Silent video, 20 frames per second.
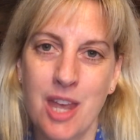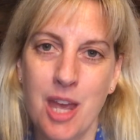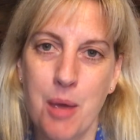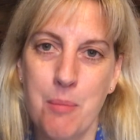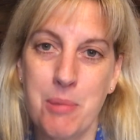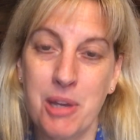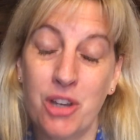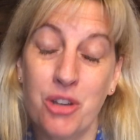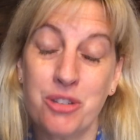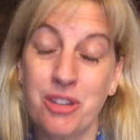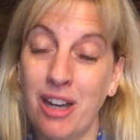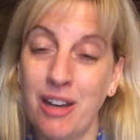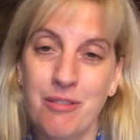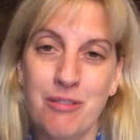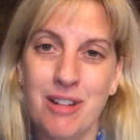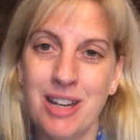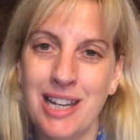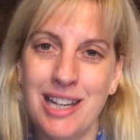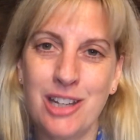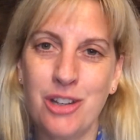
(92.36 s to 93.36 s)
because I
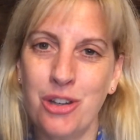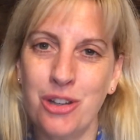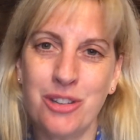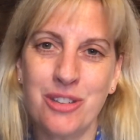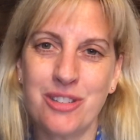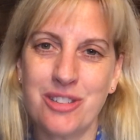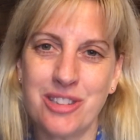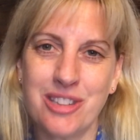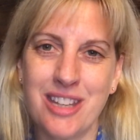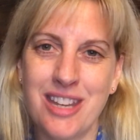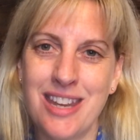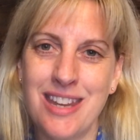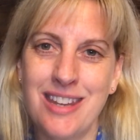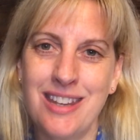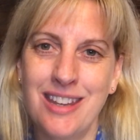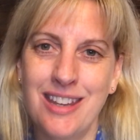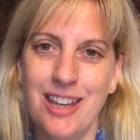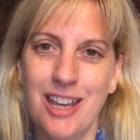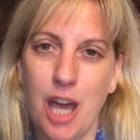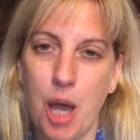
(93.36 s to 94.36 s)
really couldn't see
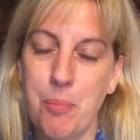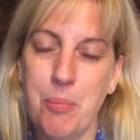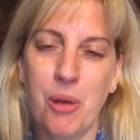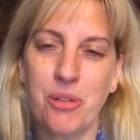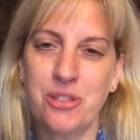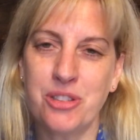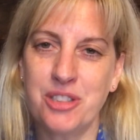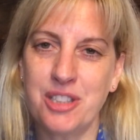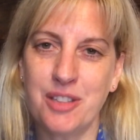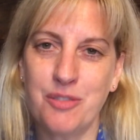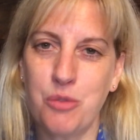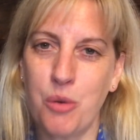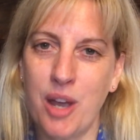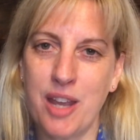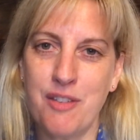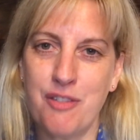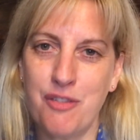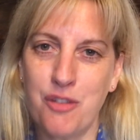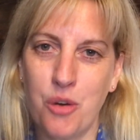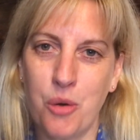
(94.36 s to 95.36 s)
a positive way
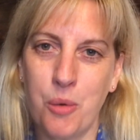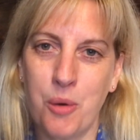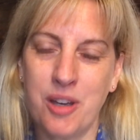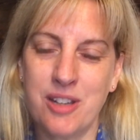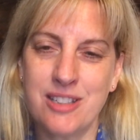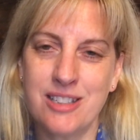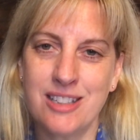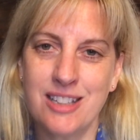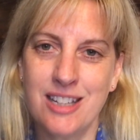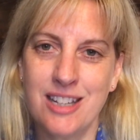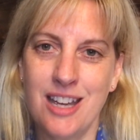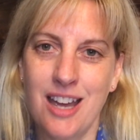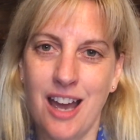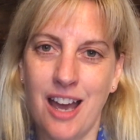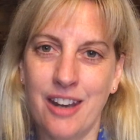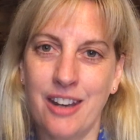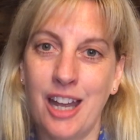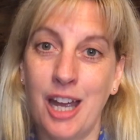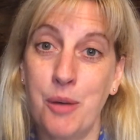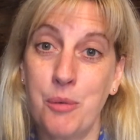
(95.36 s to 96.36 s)
forward
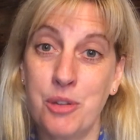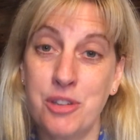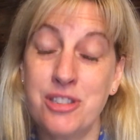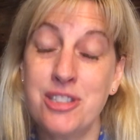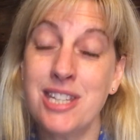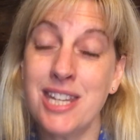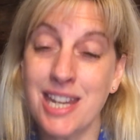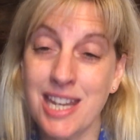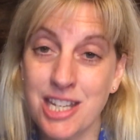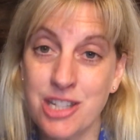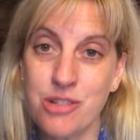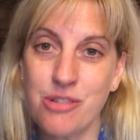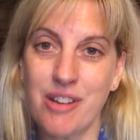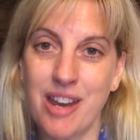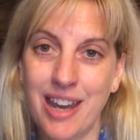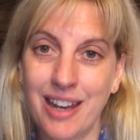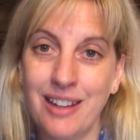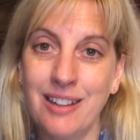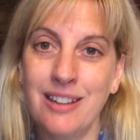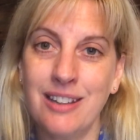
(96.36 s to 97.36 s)
and I was
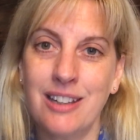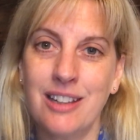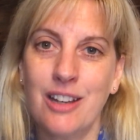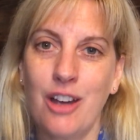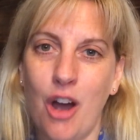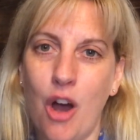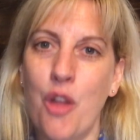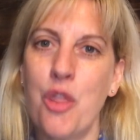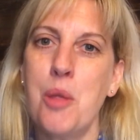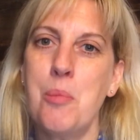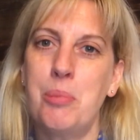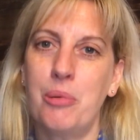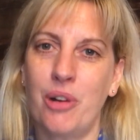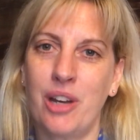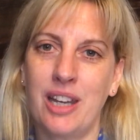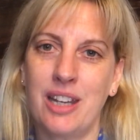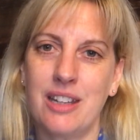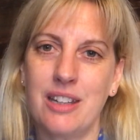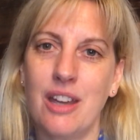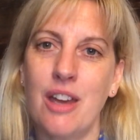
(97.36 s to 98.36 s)
teetering on the
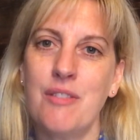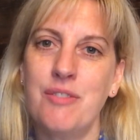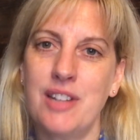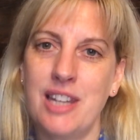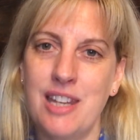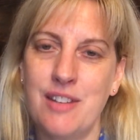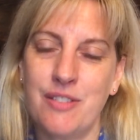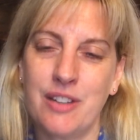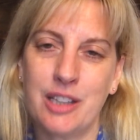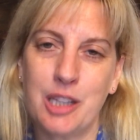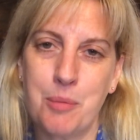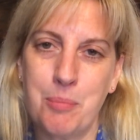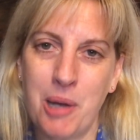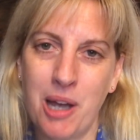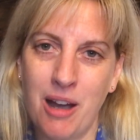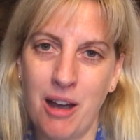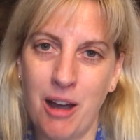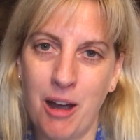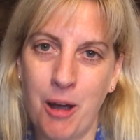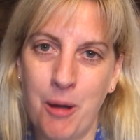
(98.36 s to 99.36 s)
brink of leaving the
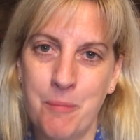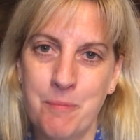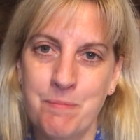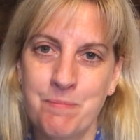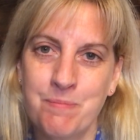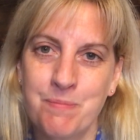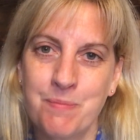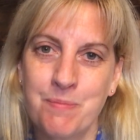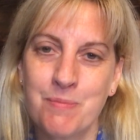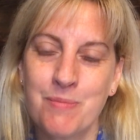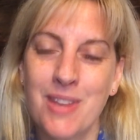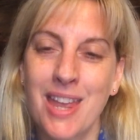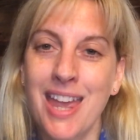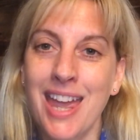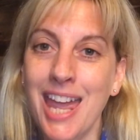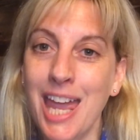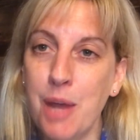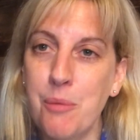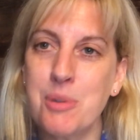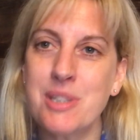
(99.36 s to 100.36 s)
bar.
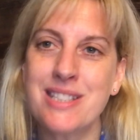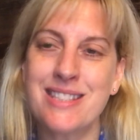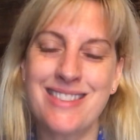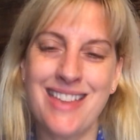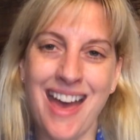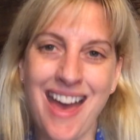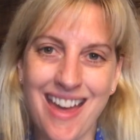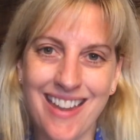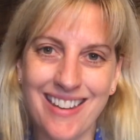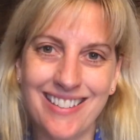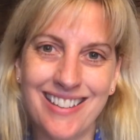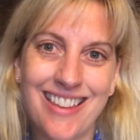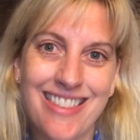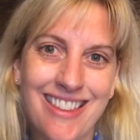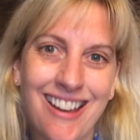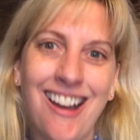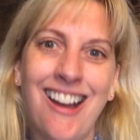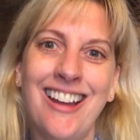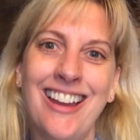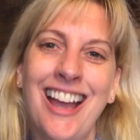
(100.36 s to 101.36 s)
It was then
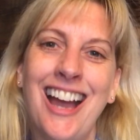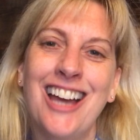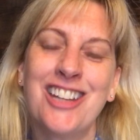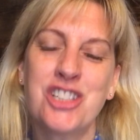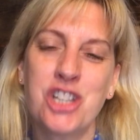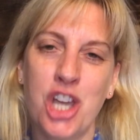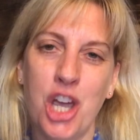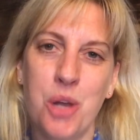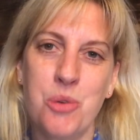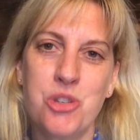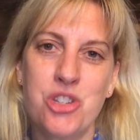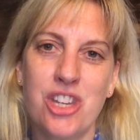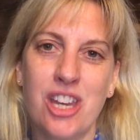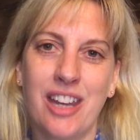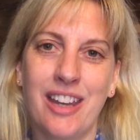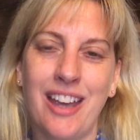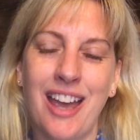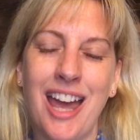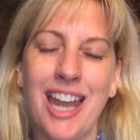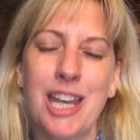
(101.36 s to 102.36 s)
that I had
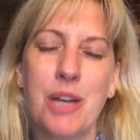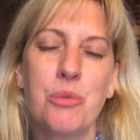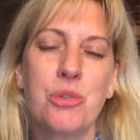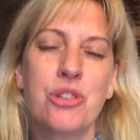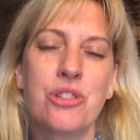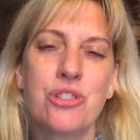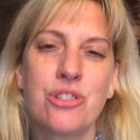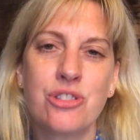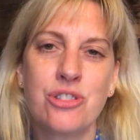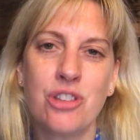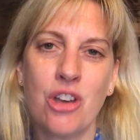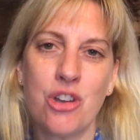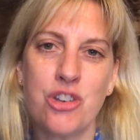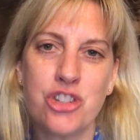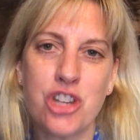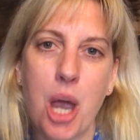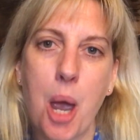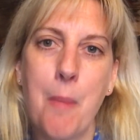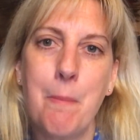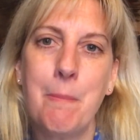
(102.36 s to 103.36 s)
coaching, and it was such
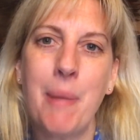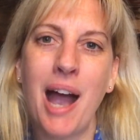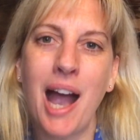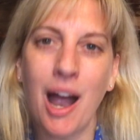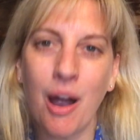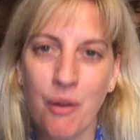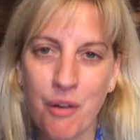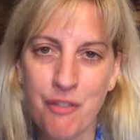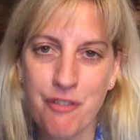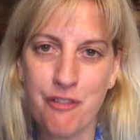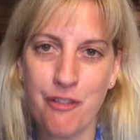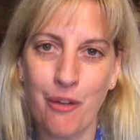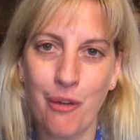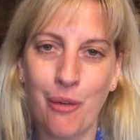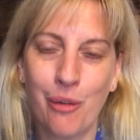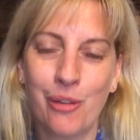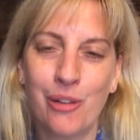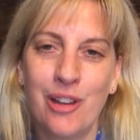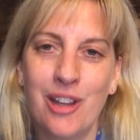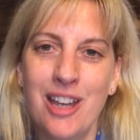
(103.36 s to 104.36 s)
a
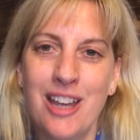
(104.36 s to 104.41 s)
powerful